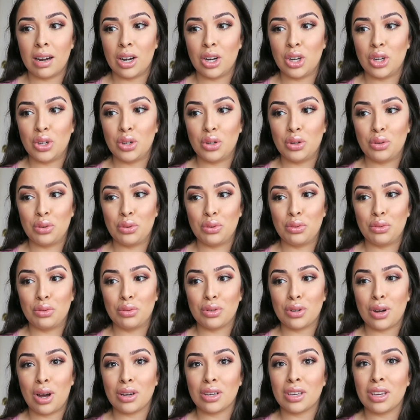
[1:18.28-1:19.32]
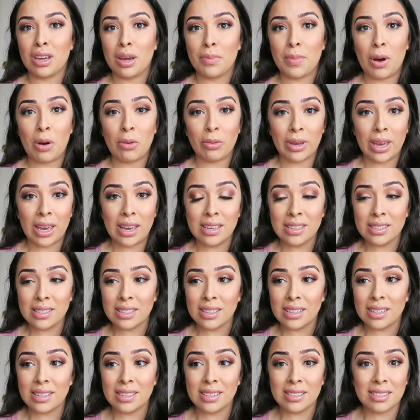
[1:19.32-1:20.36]
you talking about
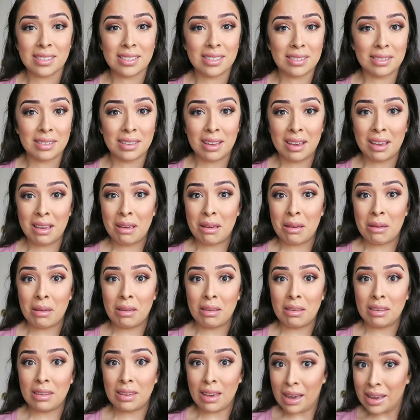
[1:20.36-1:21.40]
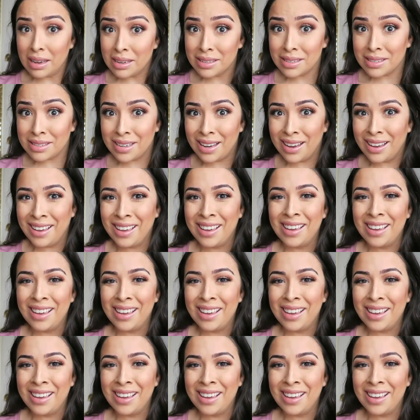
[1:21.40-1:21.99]
cases? Yes.